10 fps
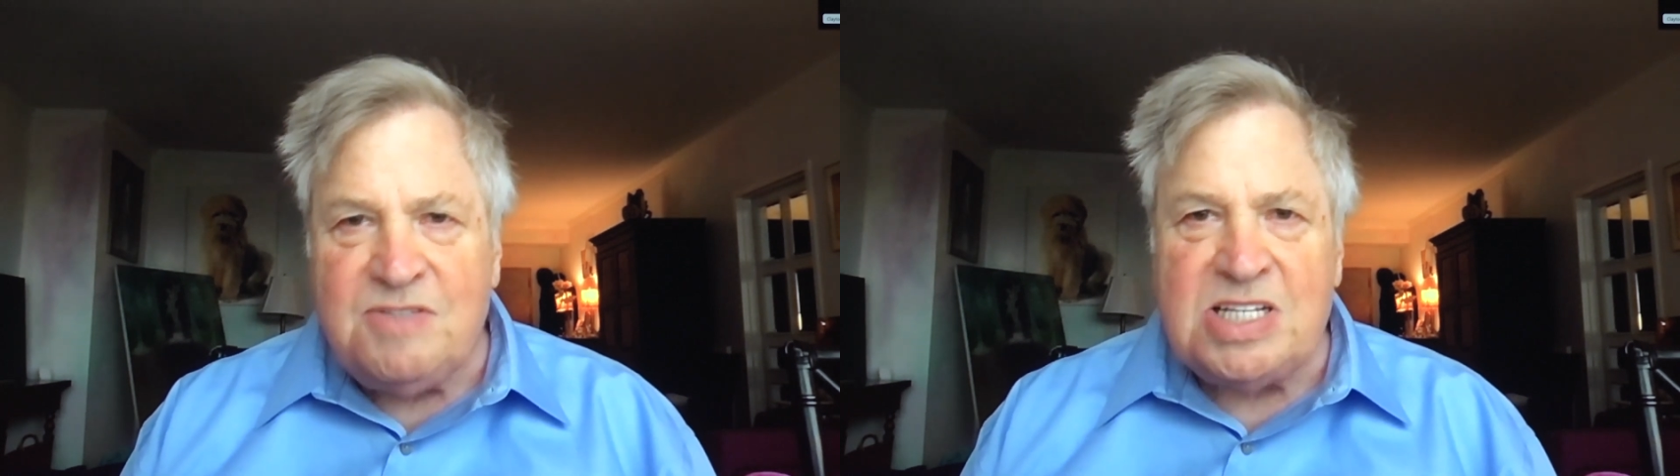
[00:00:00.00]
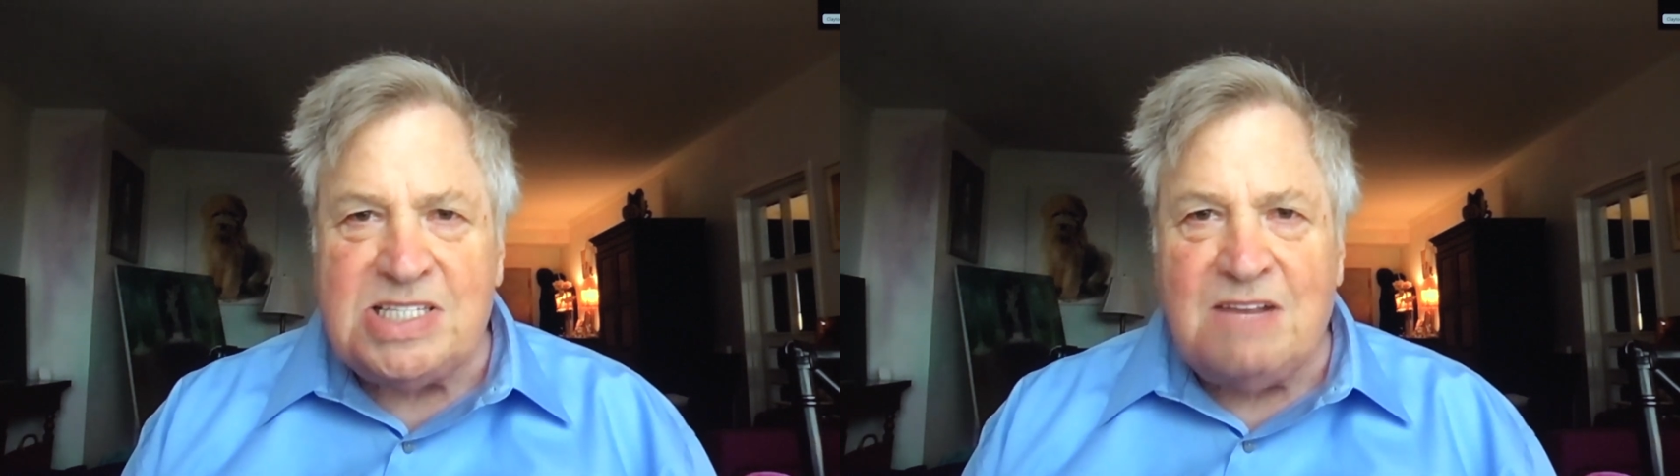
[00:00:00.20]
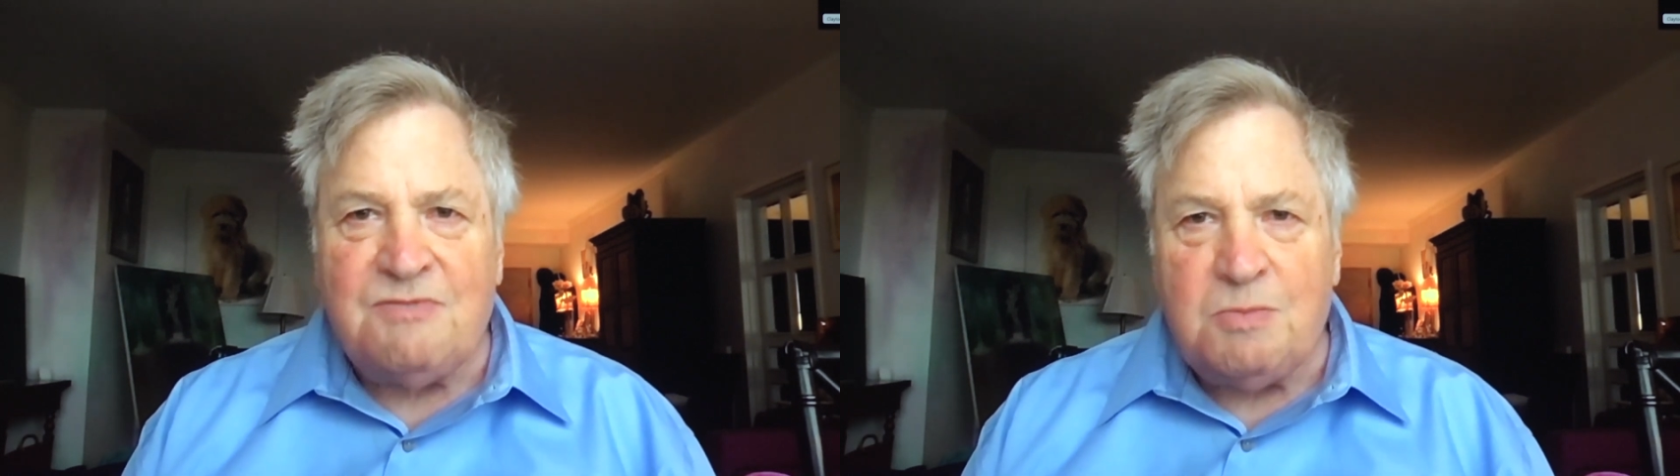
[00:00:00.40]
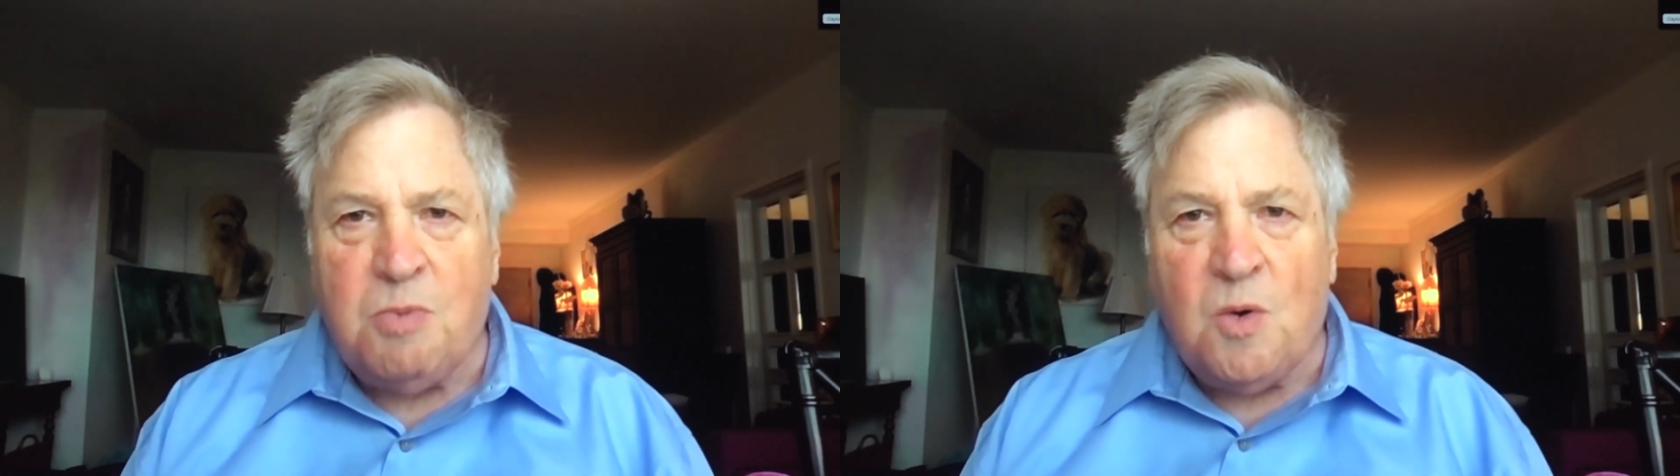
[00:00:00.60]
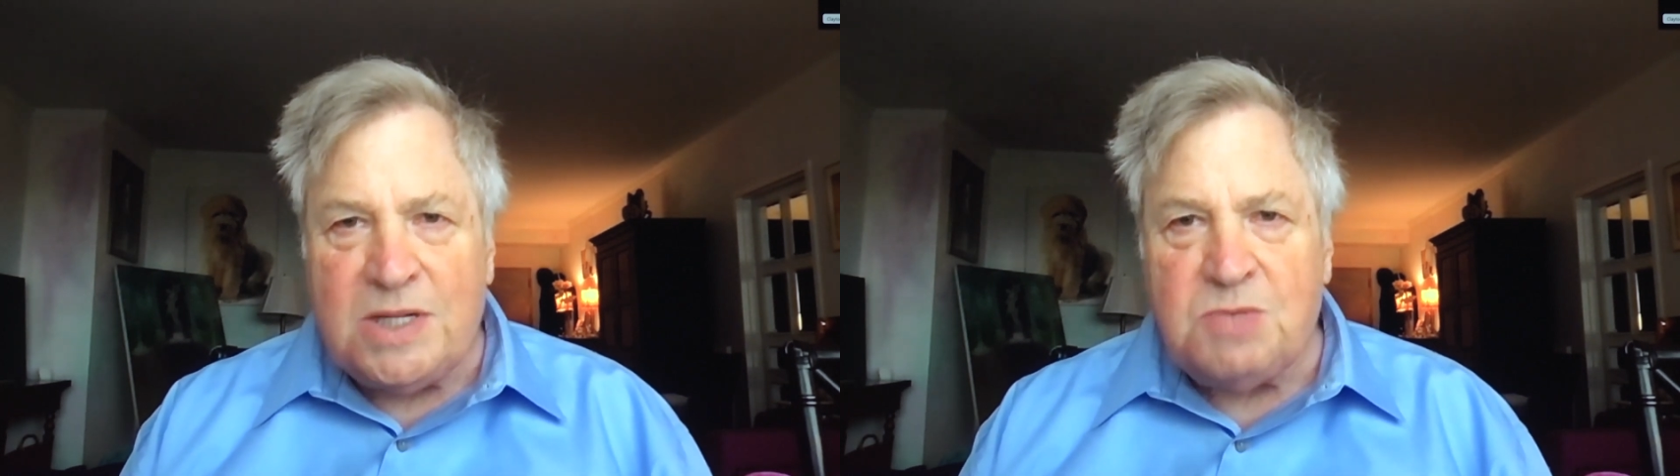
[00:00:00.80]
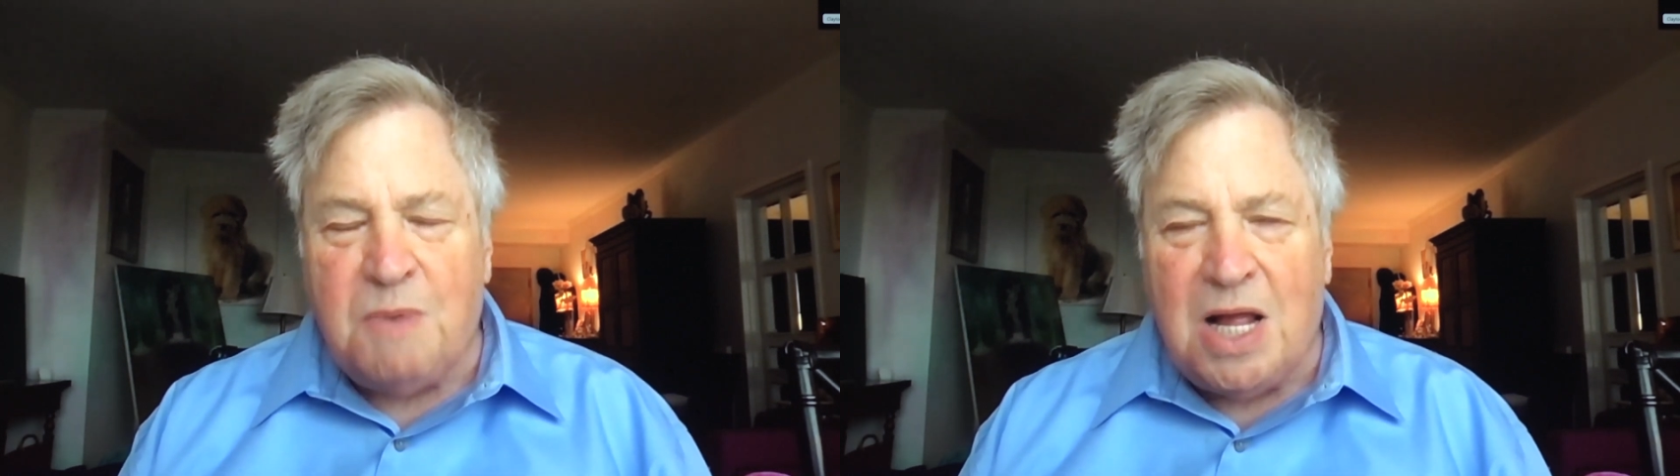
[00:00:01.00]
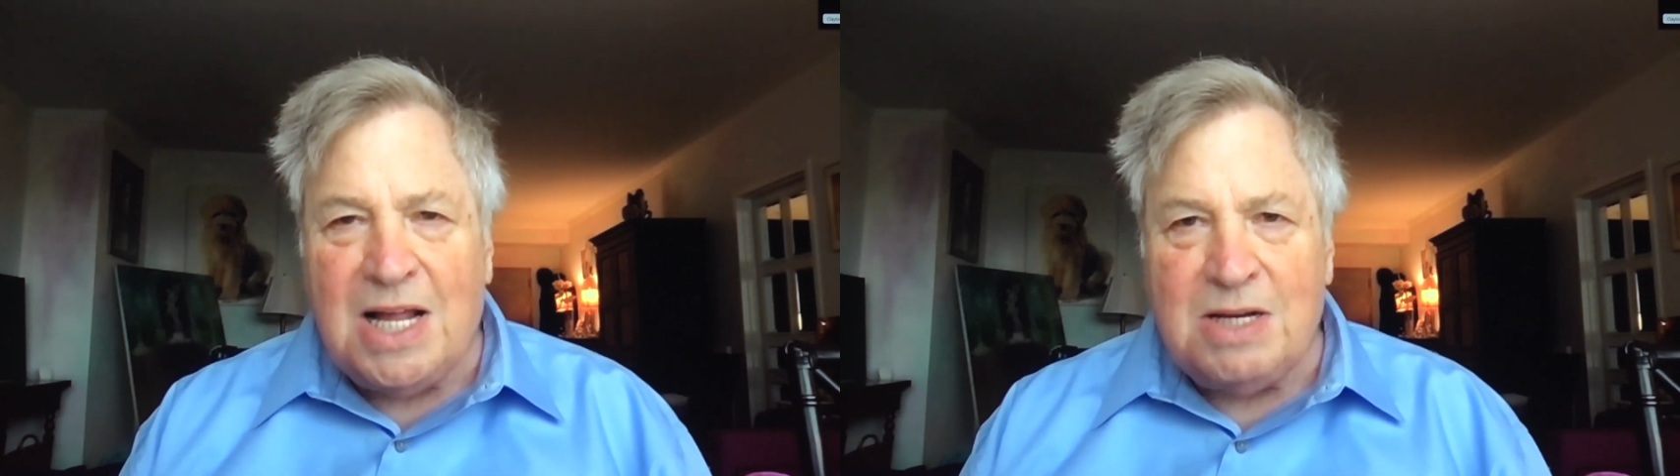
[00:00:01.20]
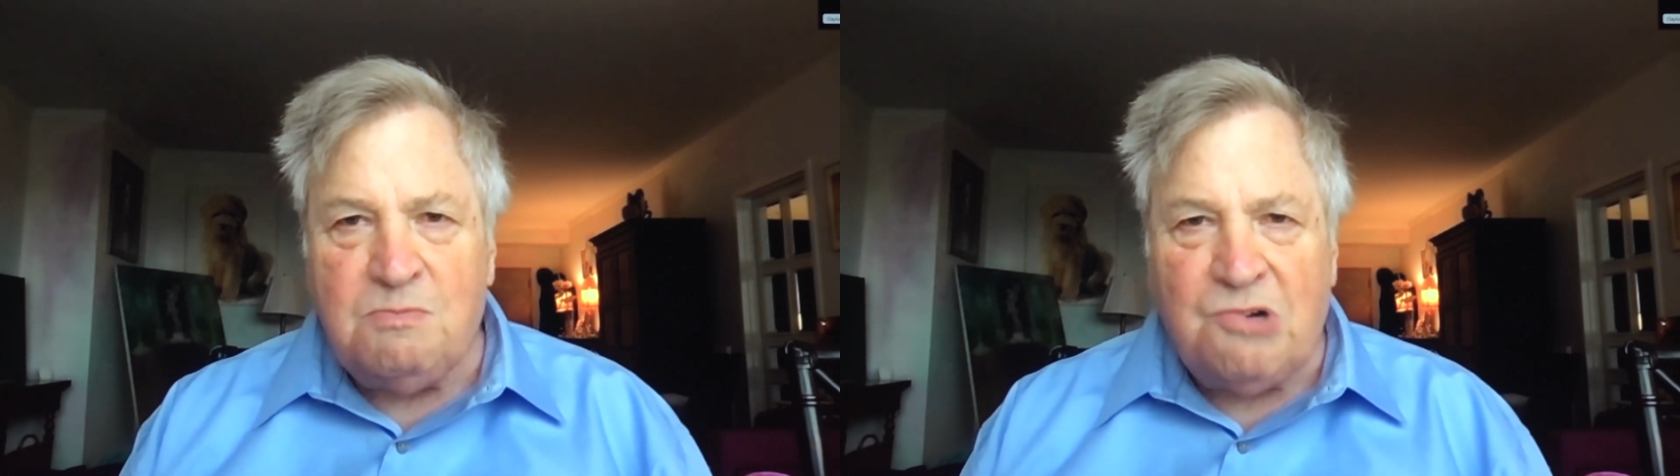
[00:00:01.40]
to 7 points
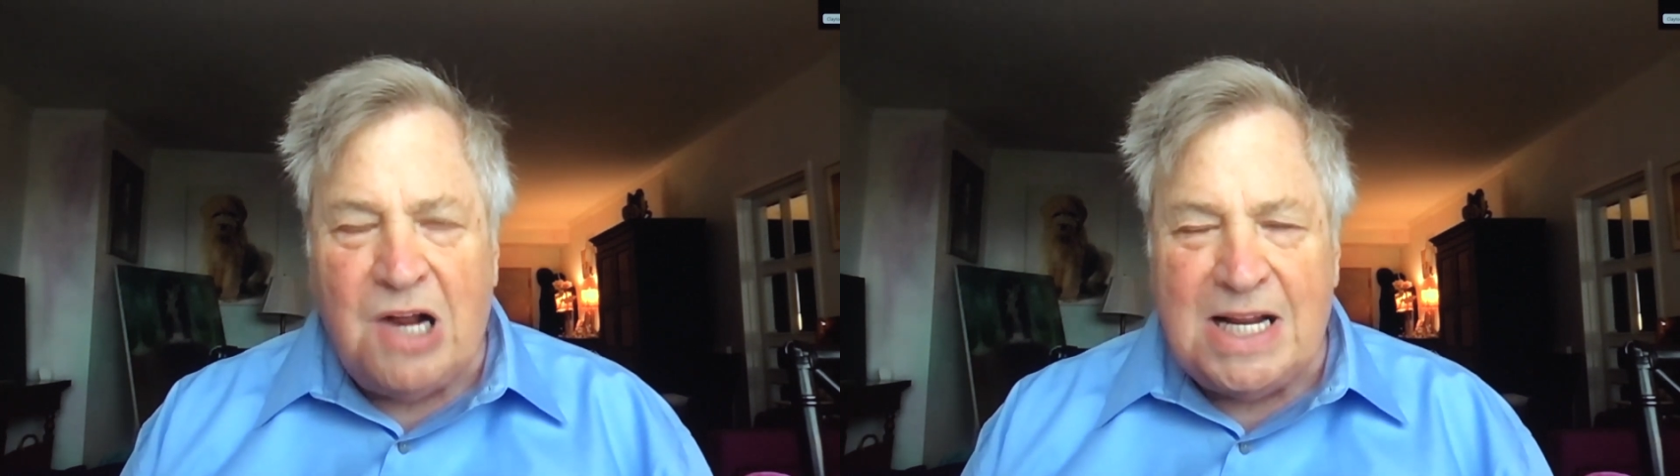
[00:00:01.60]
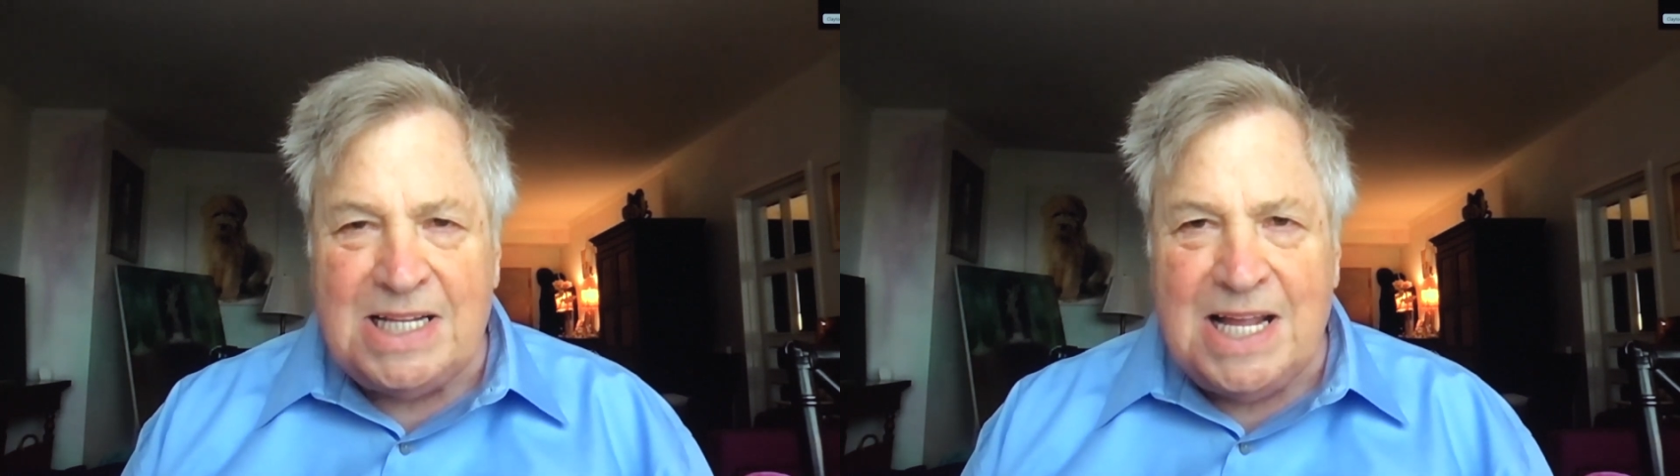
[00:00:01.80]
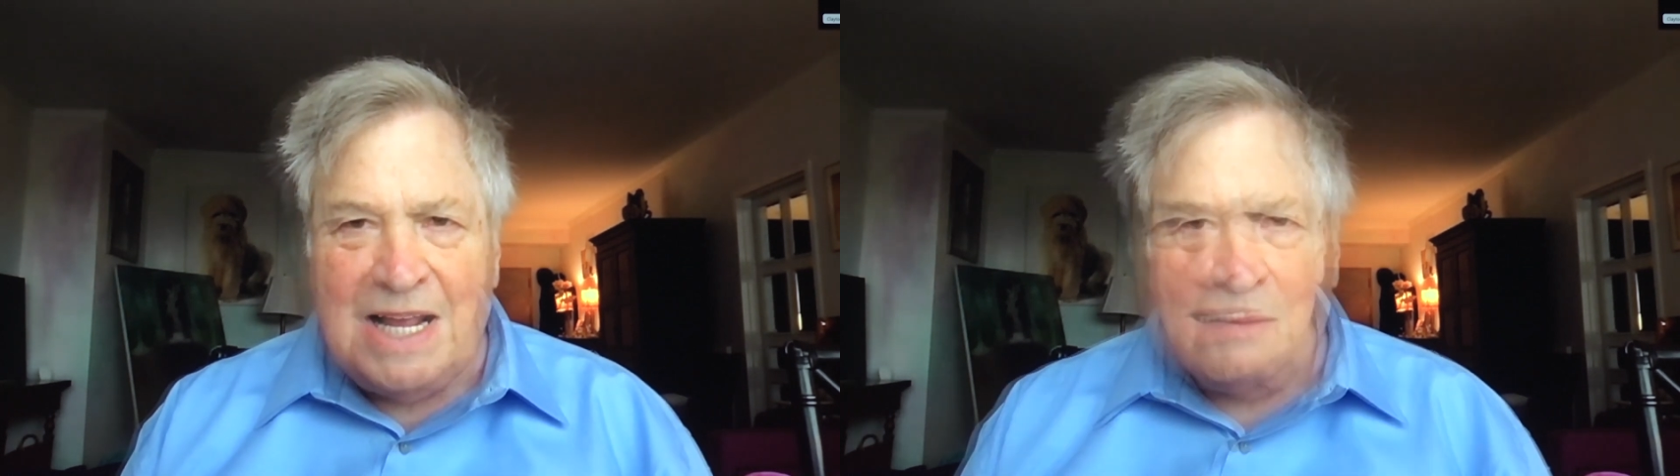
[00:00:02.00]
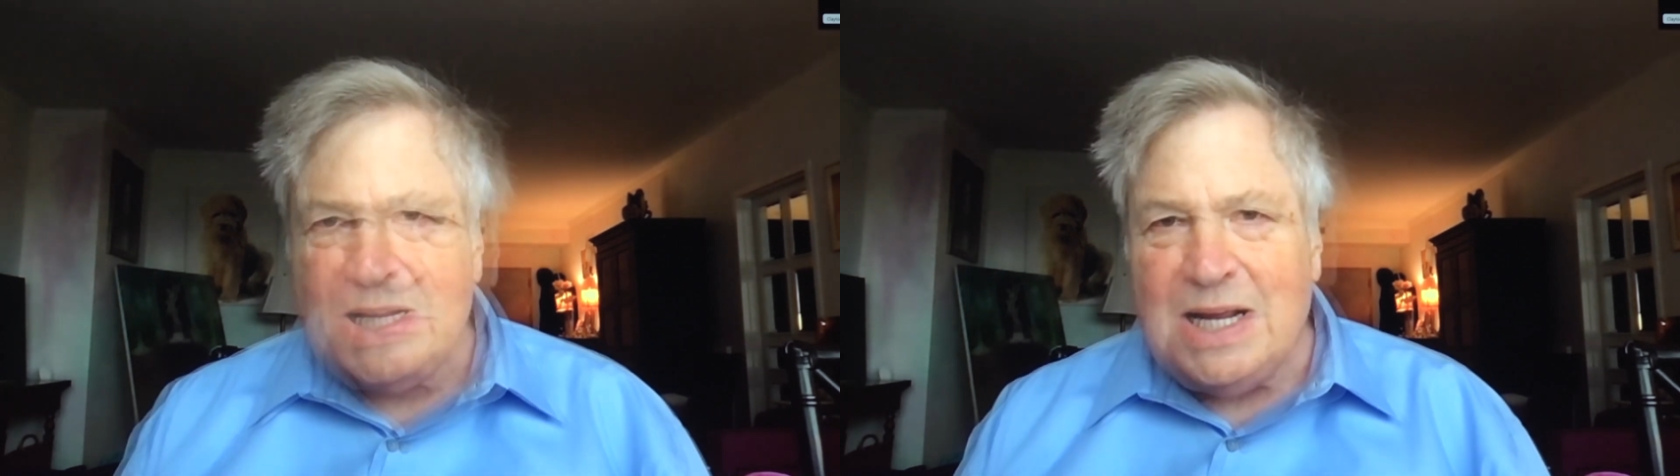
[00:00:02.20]
behind Brian Kemp.